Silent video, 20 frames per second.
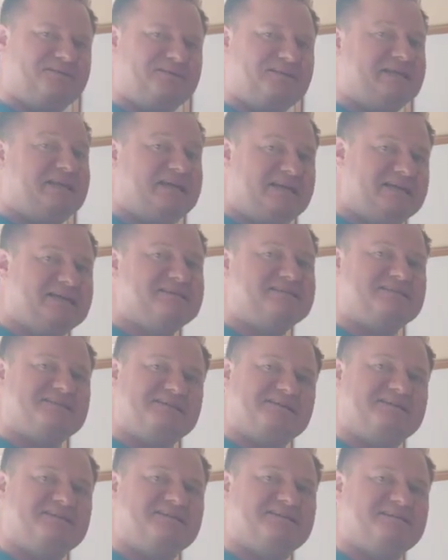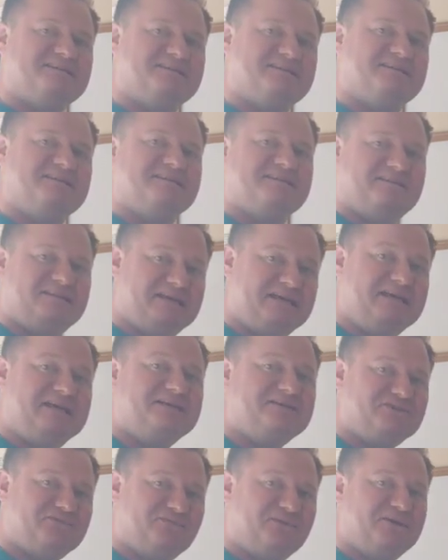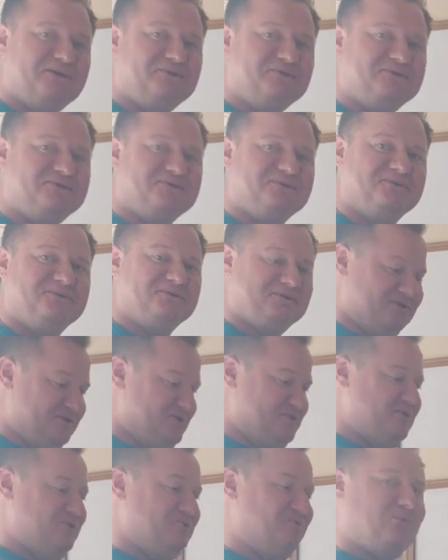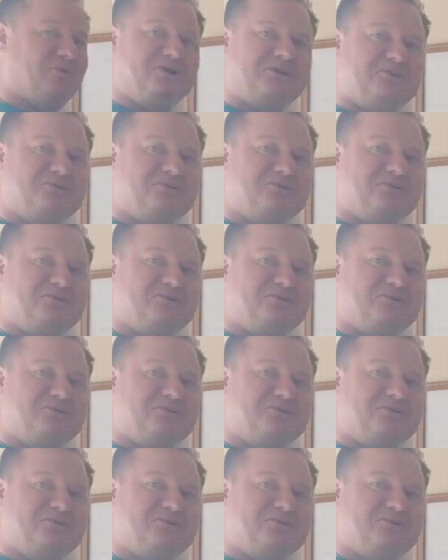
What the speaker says: that is the Higgs field, what do